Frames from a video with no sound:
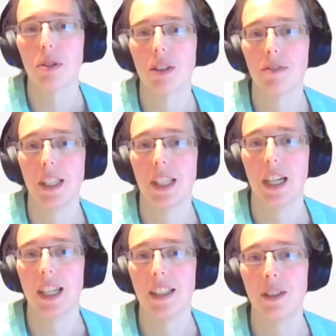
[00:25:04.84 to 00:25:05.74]
power of
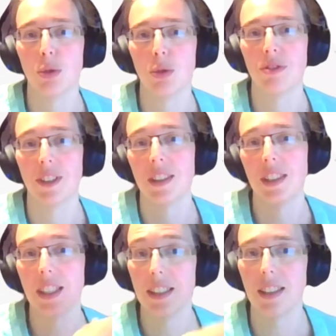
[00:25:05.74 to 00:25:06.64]
AI to
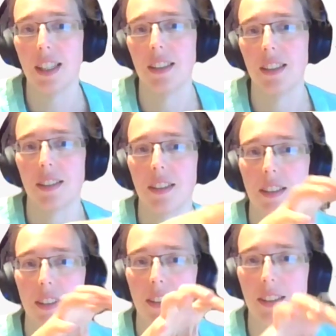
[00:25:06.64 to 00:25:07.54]
facilitate
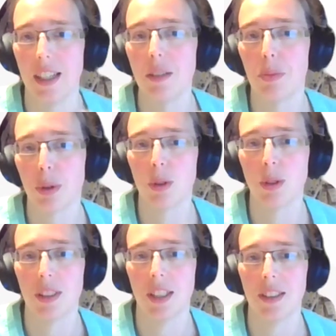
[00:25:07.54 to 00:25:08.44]
that
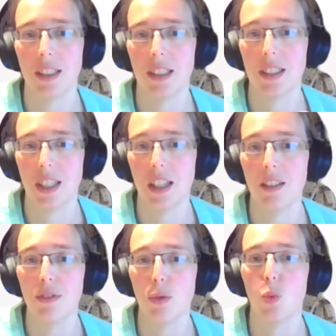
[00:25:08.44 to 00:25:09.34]
process
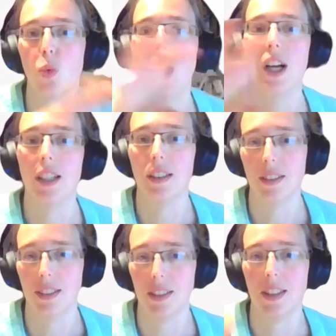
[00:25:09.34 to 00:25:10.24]
itself
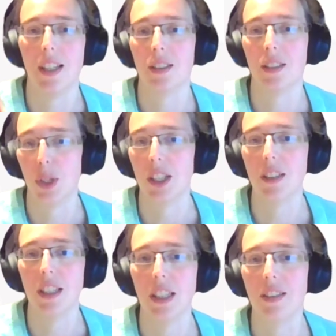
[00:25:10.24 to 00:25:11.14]
while as
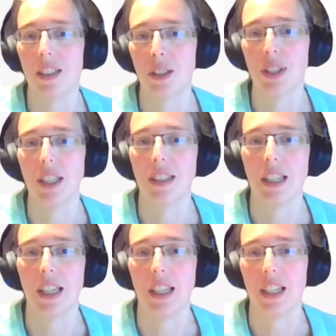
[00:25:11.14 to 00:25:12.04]
well
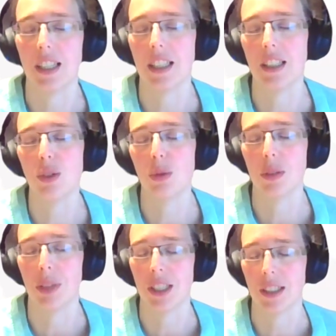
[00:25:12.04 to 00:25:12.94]
integrating AI
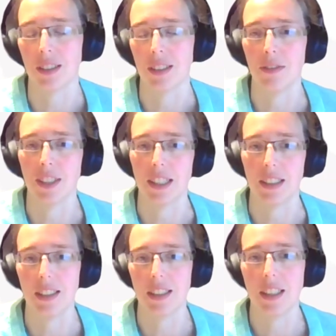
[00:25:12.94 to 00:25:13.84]
into a medical
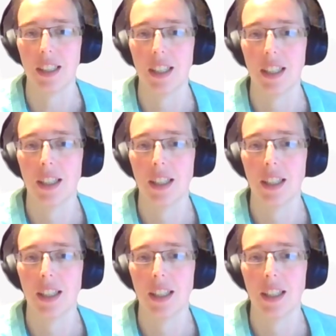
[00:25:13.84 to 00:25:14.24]
device?